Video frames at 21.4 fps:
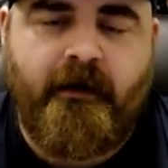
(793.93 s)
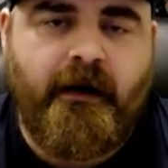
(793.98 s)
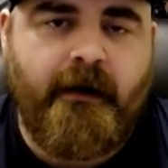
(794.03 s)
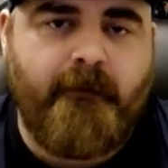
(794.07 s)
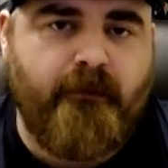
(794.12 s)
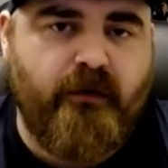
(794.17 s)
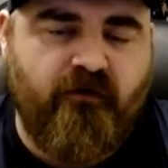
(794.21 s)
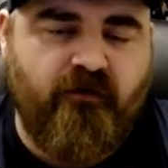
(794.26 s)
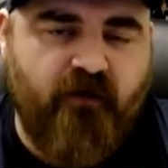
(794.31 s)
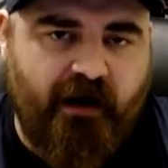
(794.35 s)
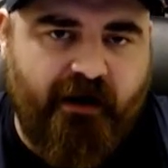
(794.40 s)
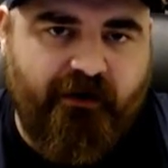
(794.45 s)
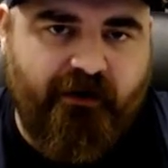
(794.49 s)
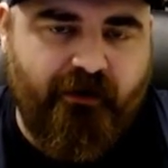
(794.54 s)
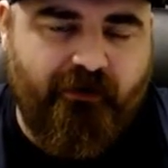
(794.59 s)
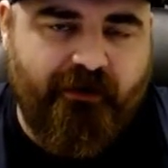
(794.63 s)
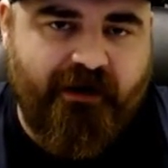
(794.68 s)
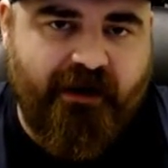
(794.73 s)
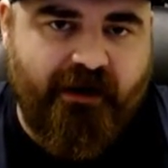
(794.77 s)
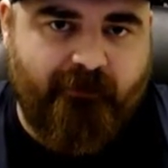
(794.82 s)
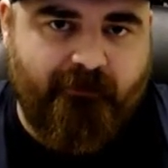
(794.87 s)
Moving on to
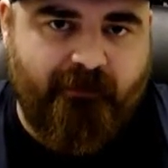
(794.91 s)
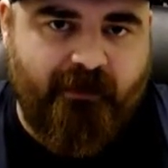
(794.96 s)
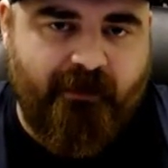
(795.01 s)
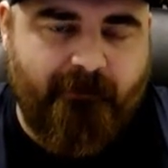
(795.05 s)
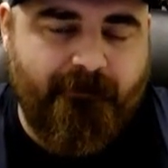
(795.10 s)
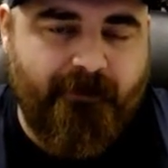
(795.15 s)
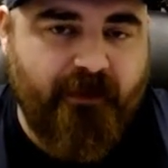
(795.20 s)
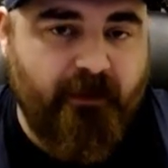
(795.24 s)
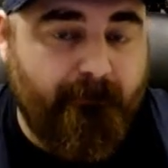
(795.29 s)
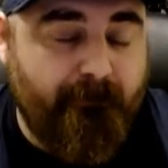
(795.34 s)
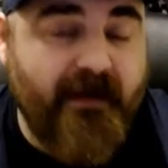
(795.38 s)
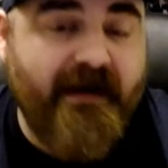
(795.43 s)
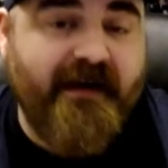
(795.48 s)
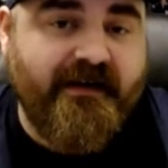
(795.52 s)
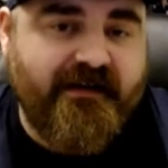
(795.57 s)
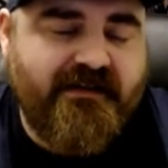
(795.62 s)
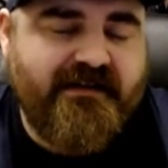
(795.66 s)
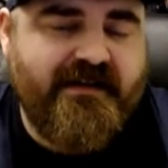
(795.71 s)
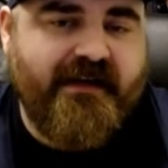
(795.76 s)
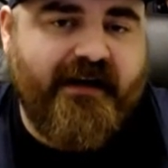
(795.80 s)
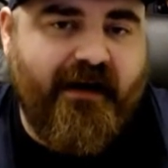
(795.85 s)
Nolan Hickman. The
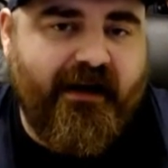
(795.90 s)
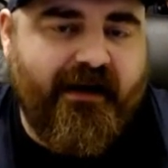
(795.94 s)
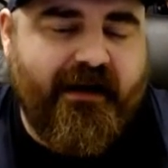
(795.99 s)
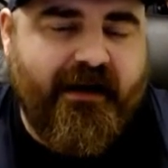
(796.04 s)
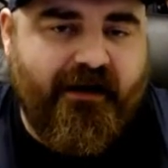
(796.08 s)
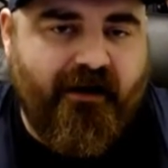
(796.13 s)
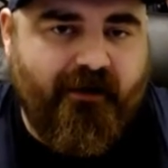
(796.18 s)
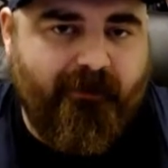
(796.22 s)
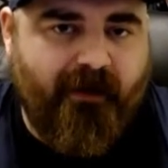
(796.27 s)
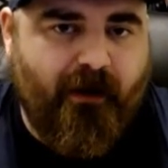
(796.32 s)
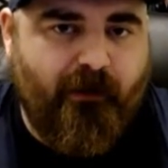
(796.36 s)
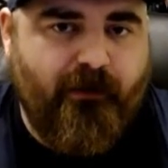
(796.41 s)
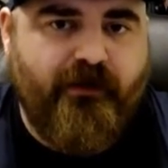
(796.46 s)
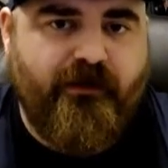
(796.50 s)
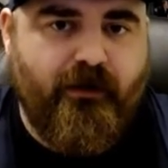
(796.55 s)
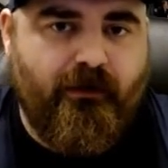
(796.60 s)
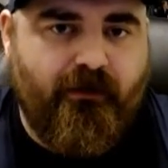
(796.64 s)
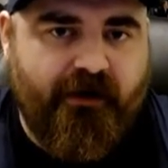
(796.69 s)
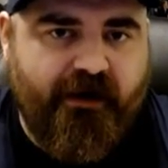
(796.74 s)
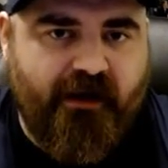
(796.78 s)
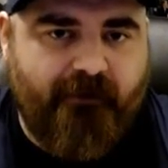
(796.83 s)
biggest thing I care about with
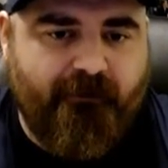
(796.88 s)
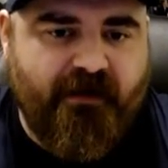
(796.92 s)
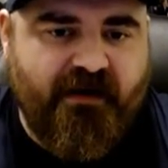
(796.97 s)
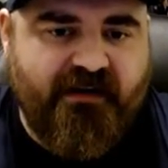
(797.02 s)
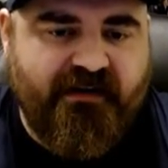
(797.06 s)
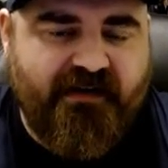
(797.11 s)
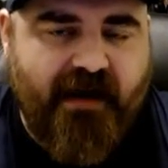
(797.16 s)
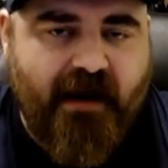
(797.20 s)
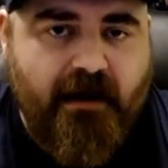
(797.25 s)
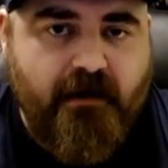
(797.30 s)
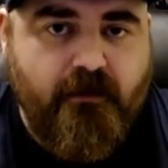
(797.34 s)
Nolan Hickman is